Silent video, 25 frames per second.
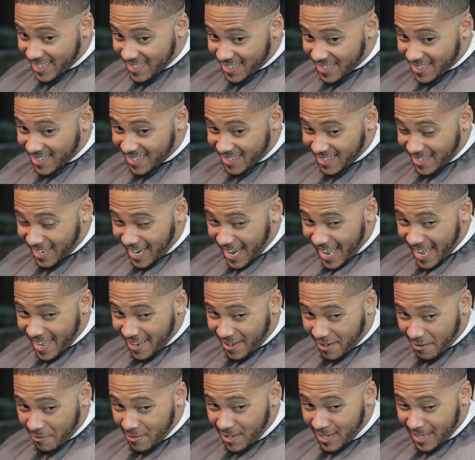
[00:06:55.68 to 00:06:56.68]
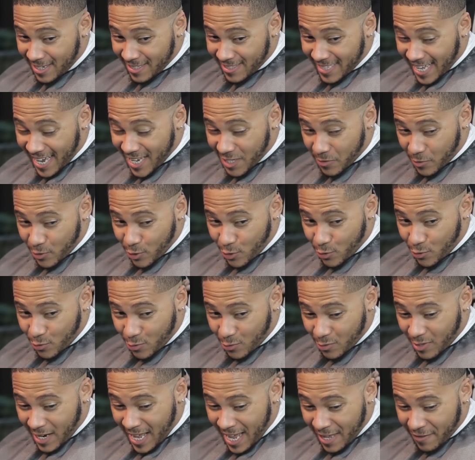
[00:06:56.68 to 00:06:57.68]
is that is what you
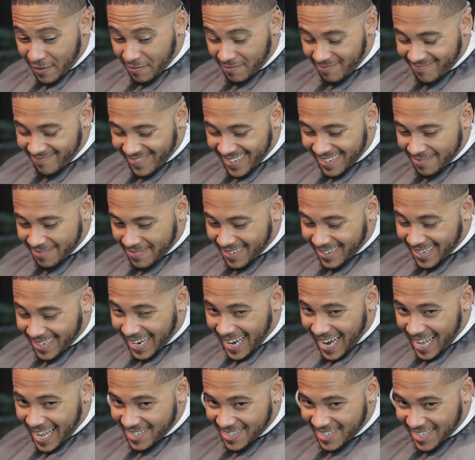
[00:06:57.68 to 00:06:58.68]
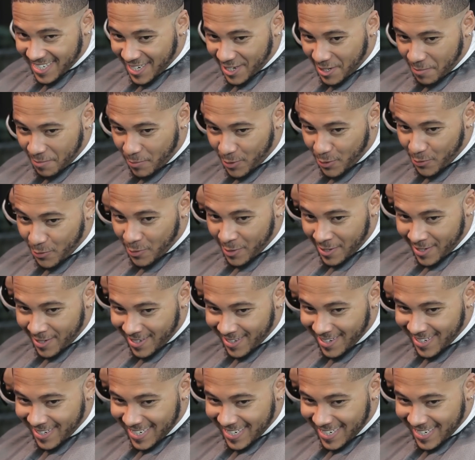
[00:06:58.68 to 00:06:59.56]
call like classic beauty.